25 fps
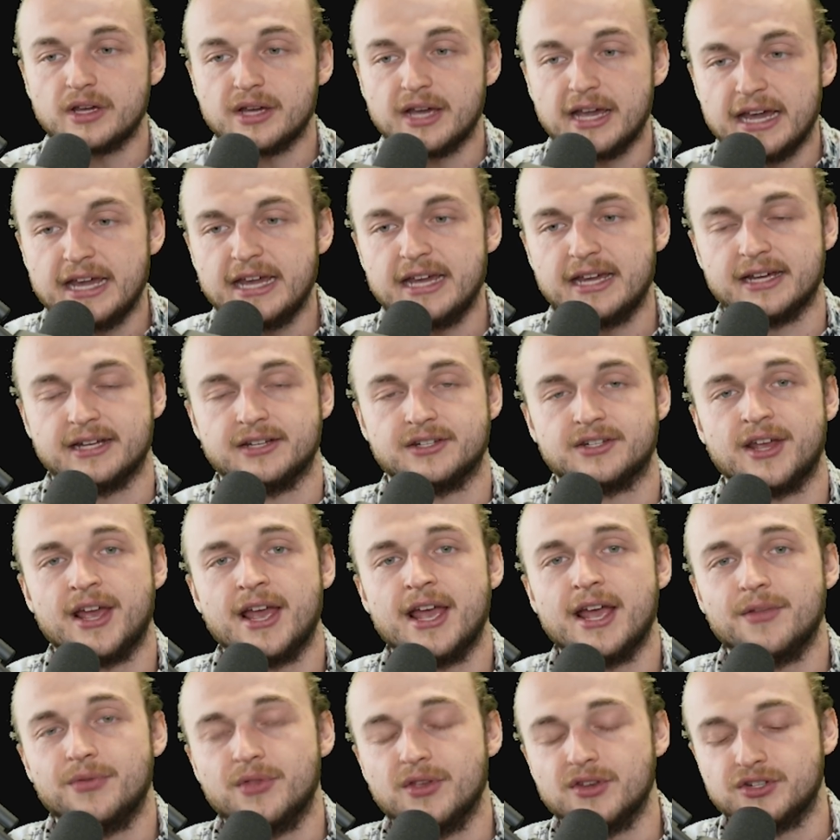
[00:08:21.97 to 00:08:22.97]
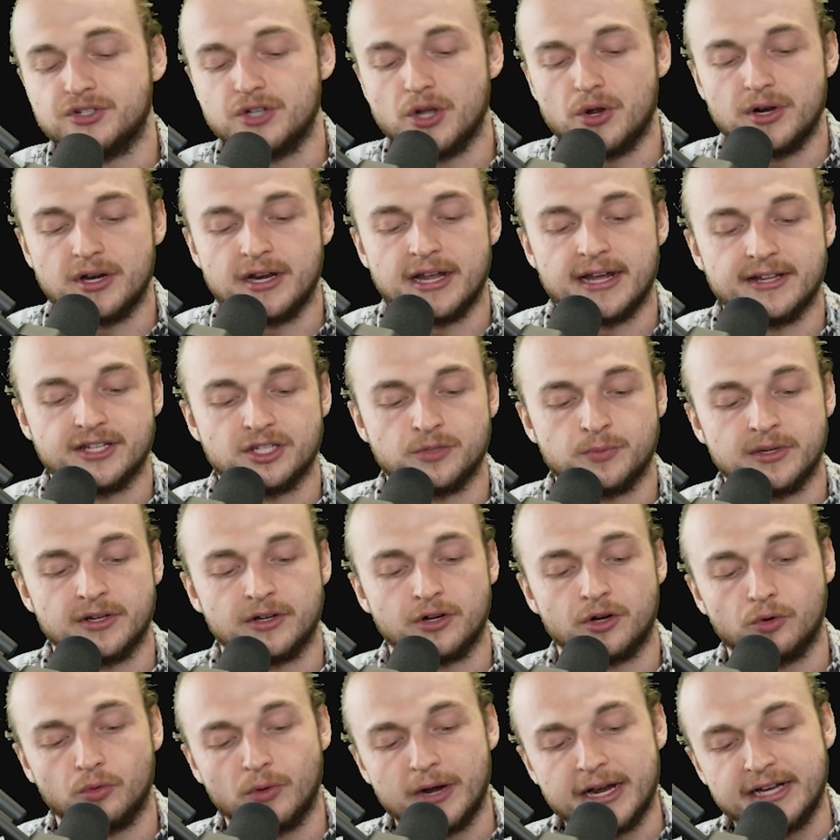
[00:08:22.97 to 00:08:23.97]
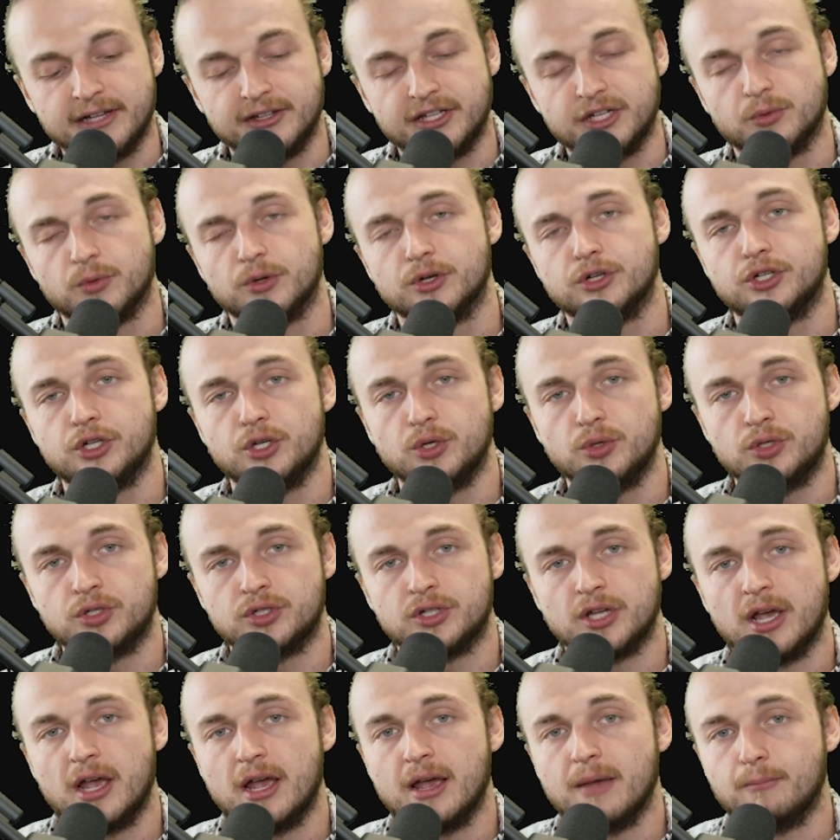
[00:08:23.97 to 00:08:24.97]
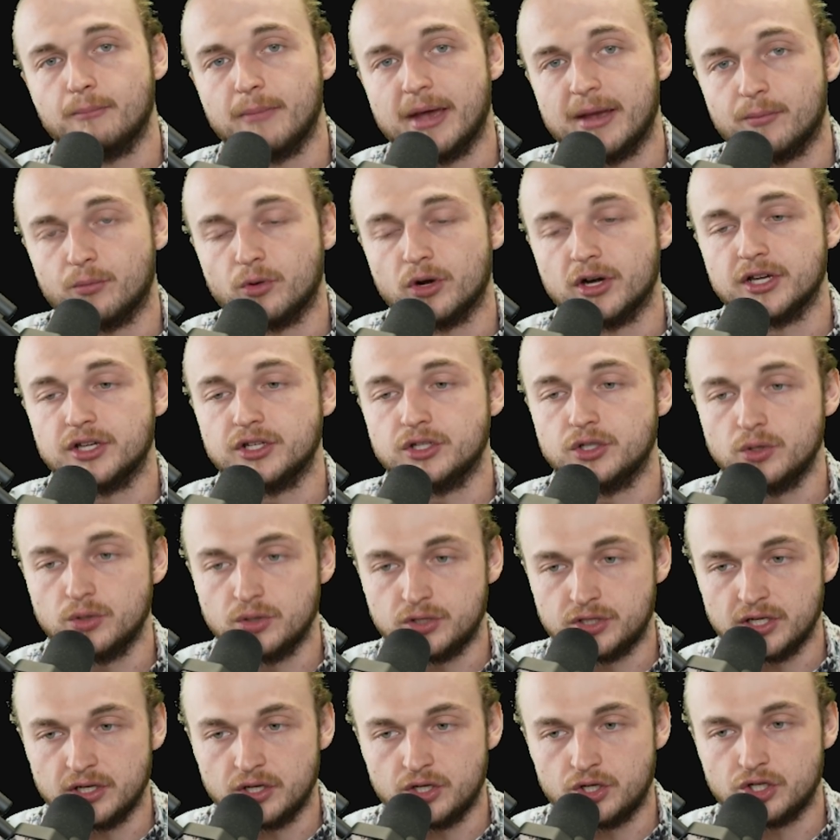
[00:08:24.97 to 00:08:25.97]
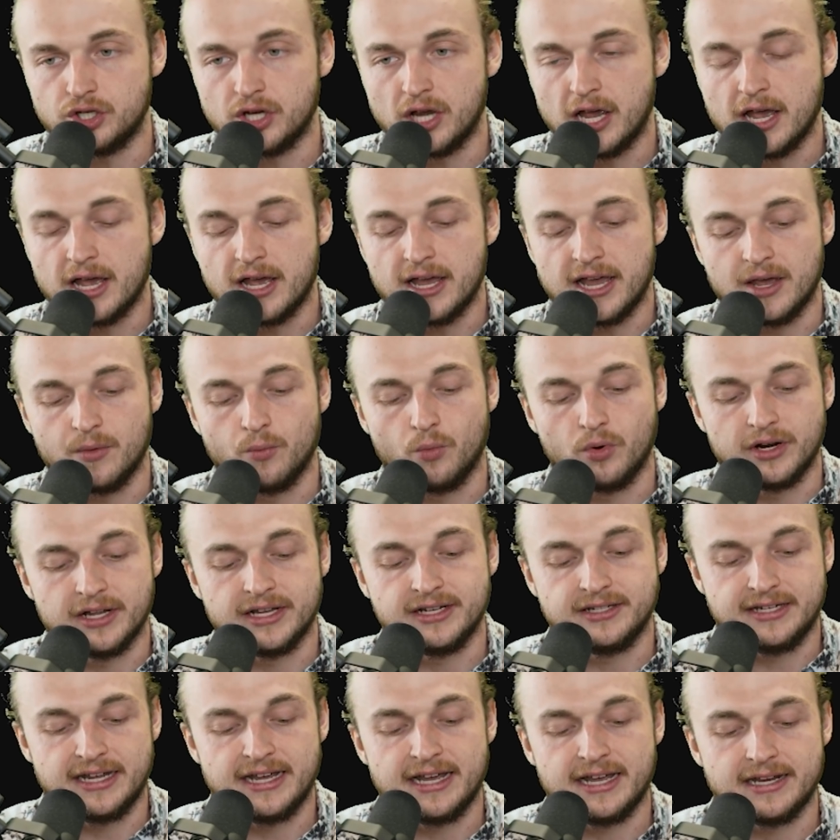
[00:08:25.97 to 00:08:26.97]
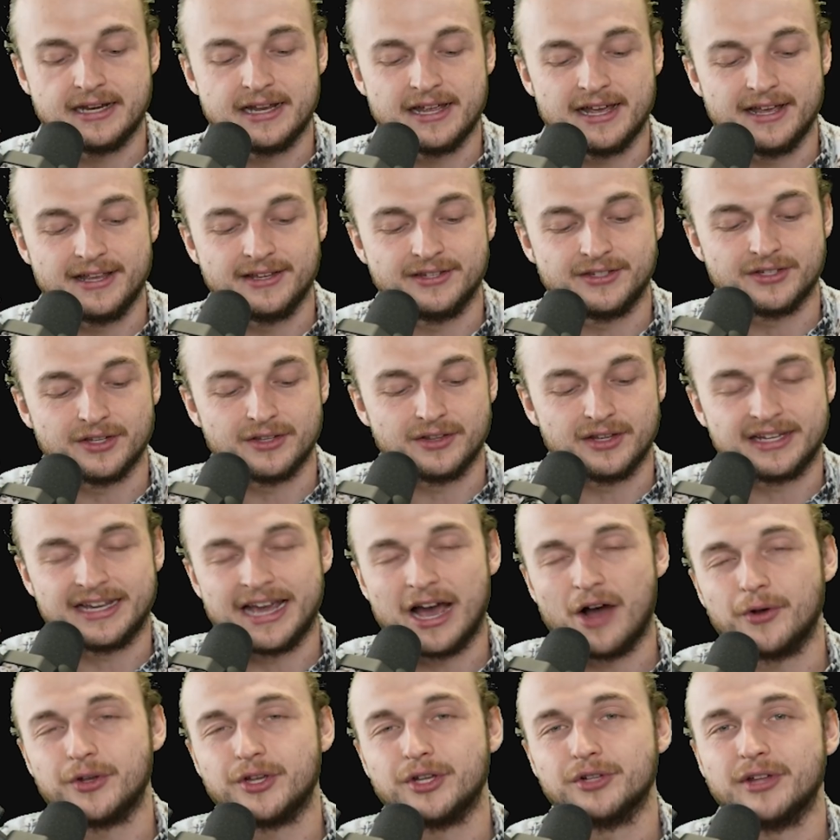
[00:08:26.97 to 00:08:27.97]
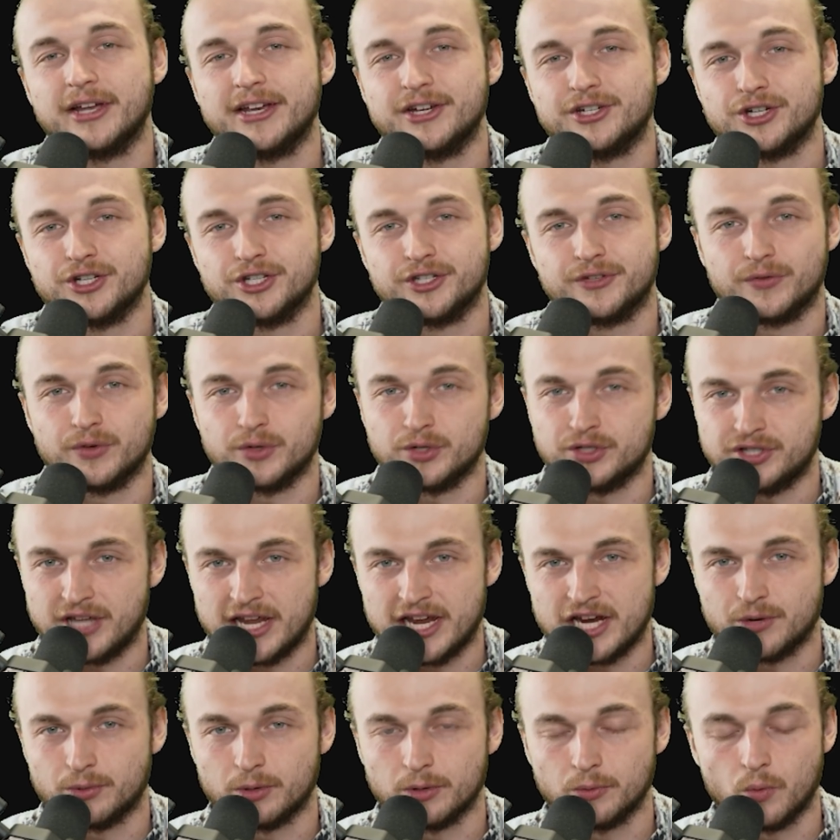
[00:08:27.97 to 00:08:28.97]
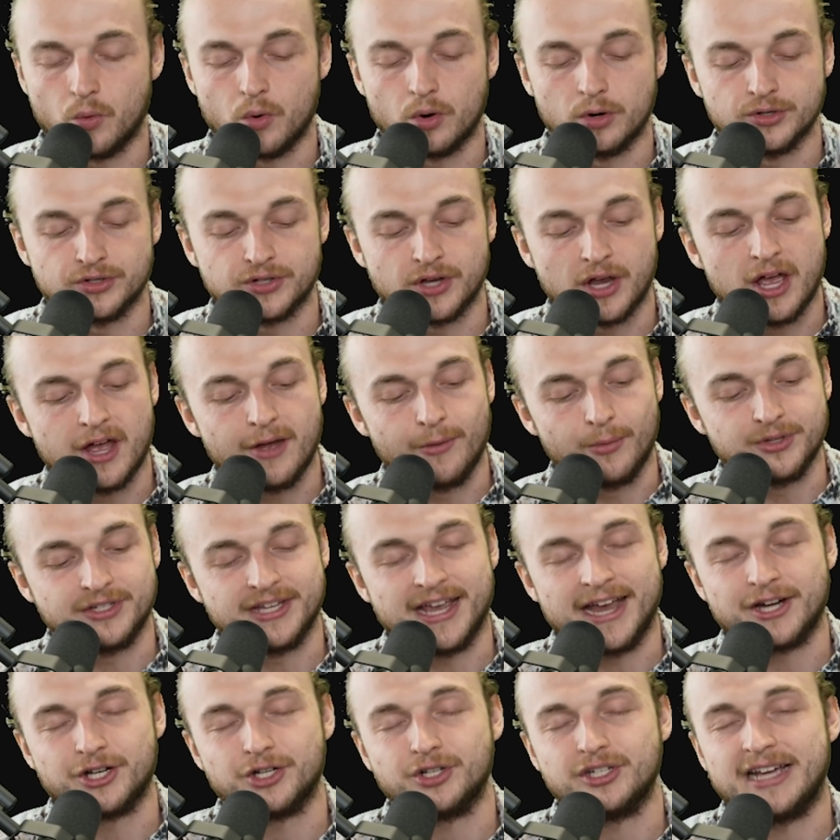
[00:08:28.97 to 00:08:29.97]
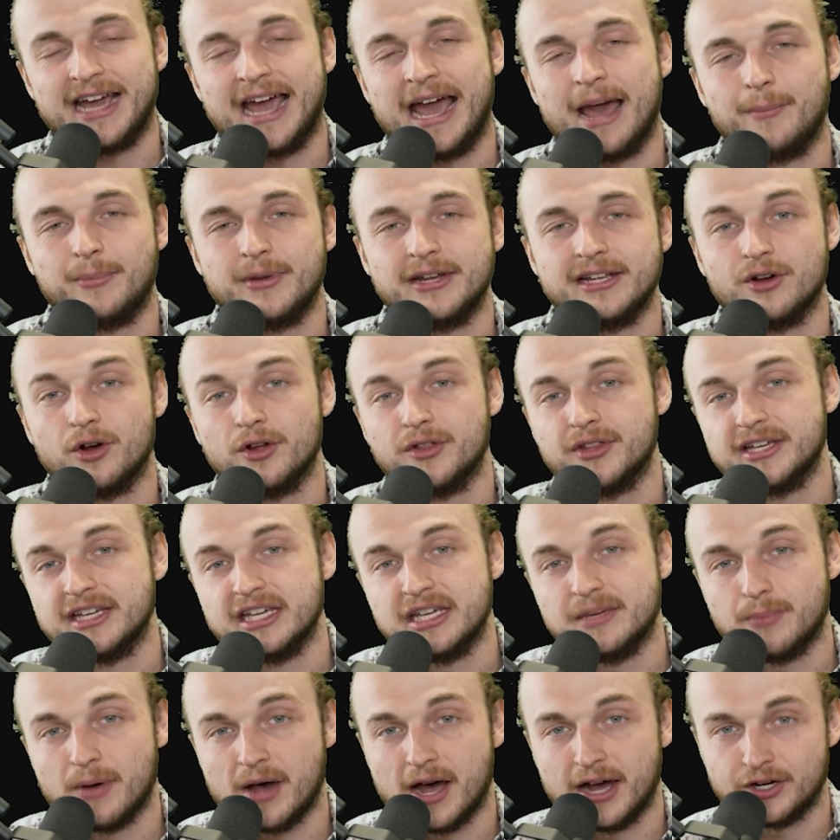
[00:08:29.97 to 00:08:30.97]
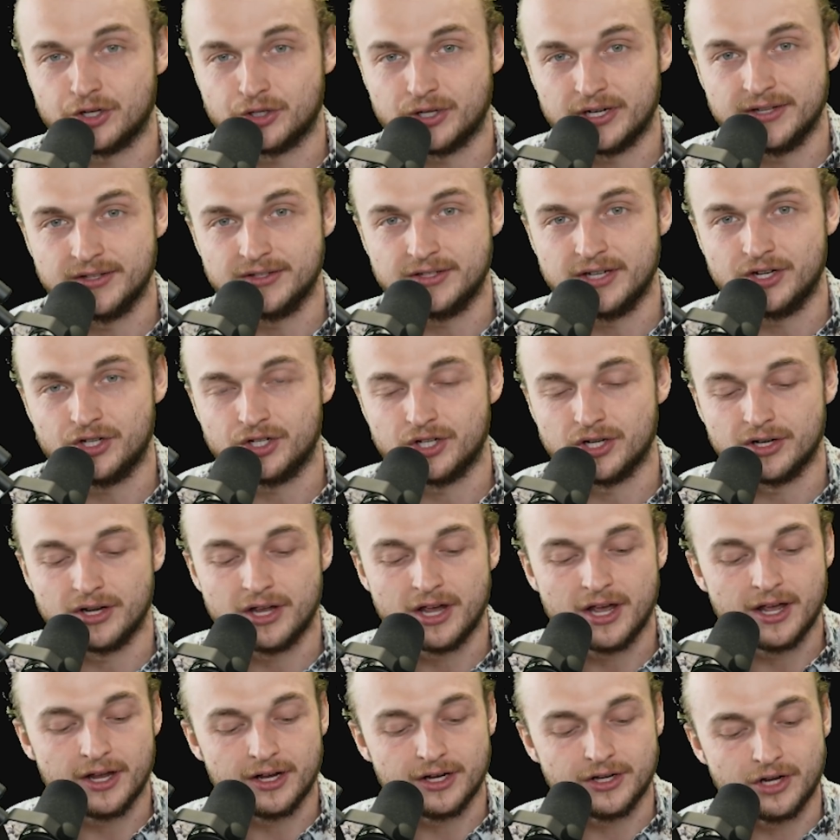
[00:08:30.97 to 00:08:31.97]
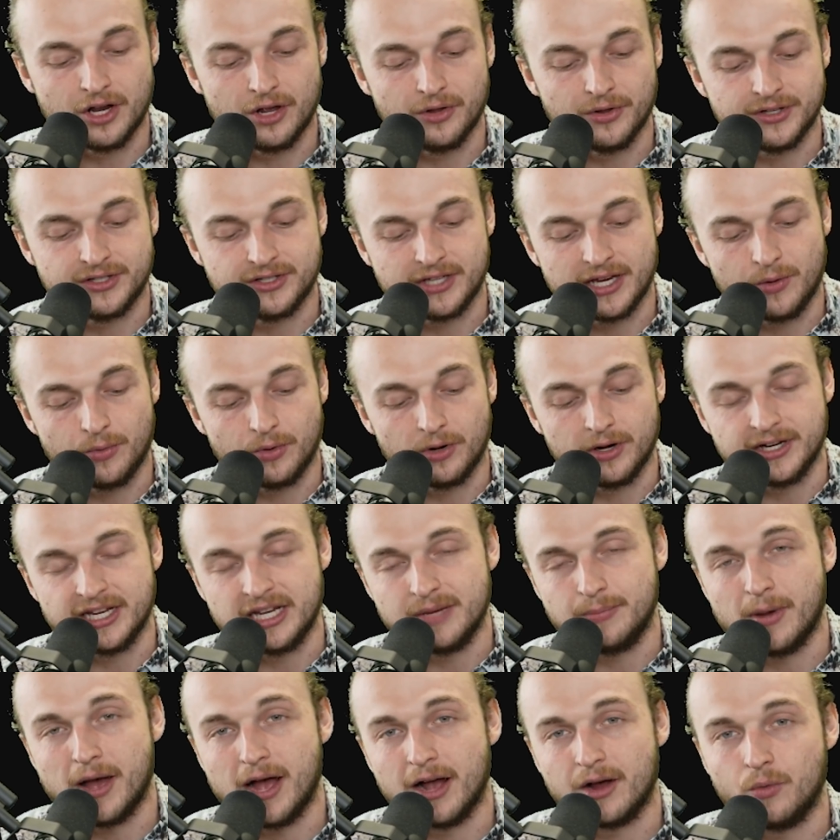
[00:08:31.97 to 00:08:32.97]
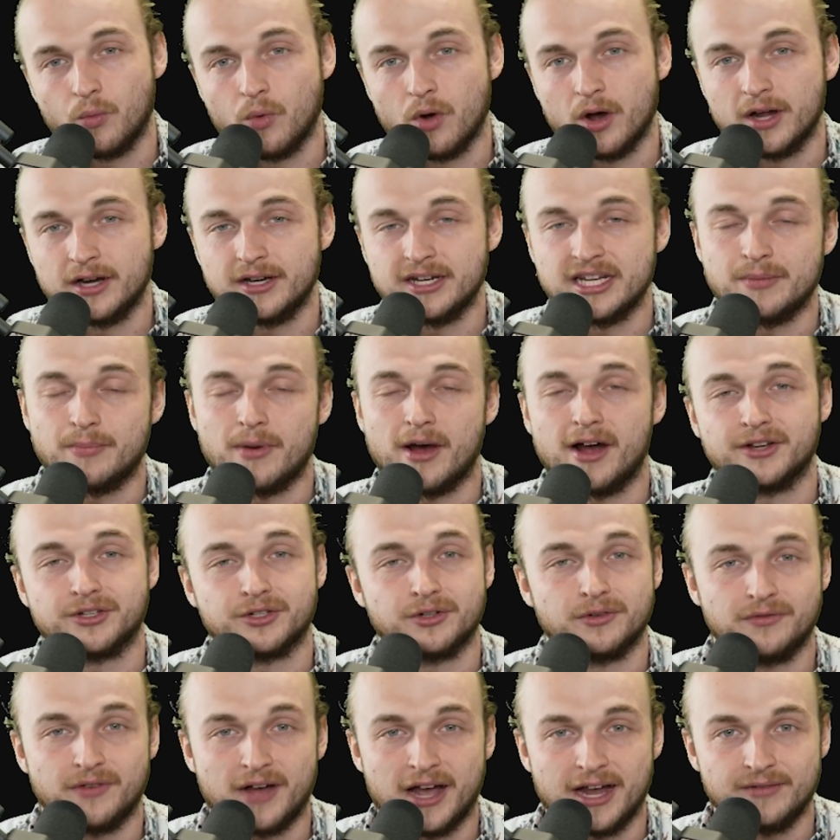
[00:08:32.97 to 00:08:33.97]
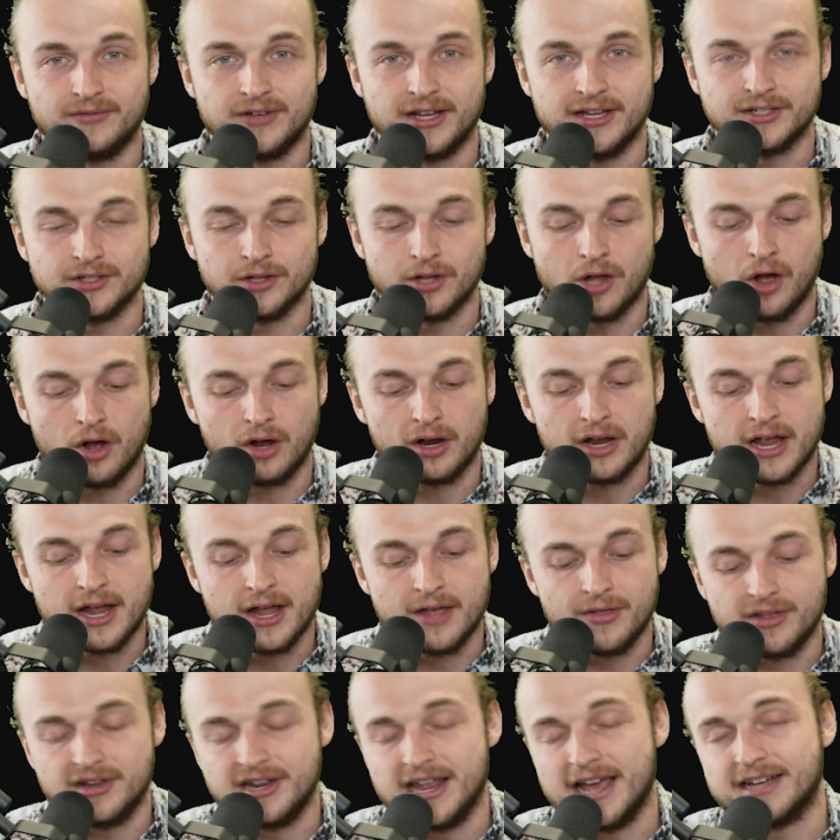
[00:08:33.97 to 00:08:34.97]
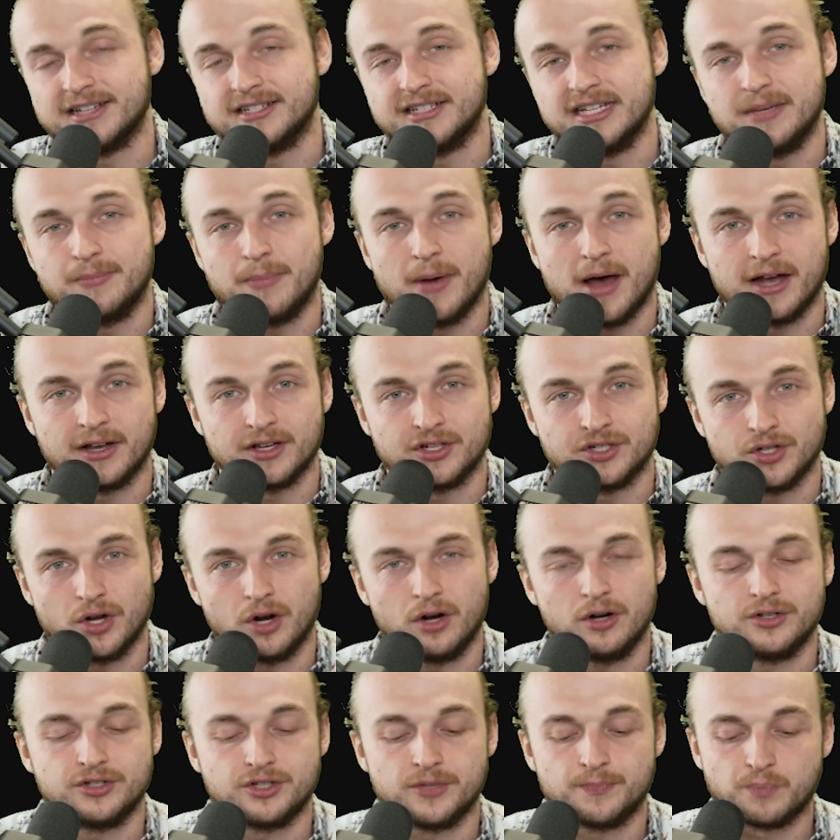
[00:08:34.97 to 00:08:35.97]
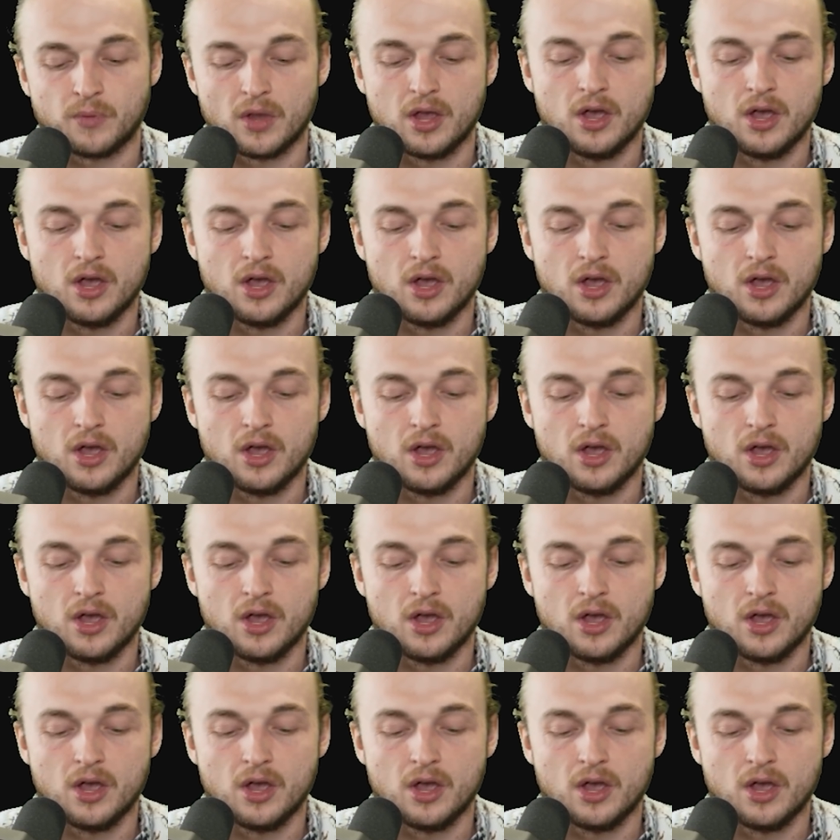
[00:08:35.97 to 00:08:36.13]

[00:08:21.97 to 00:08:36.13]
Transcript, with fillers: And this node enhancement greatly reduced memory usage and what it did is the calculations for stake rewards was actually happening on the epoch transition. You know, let's say we're in epoch one, epochs are five days long, the next epoch starts.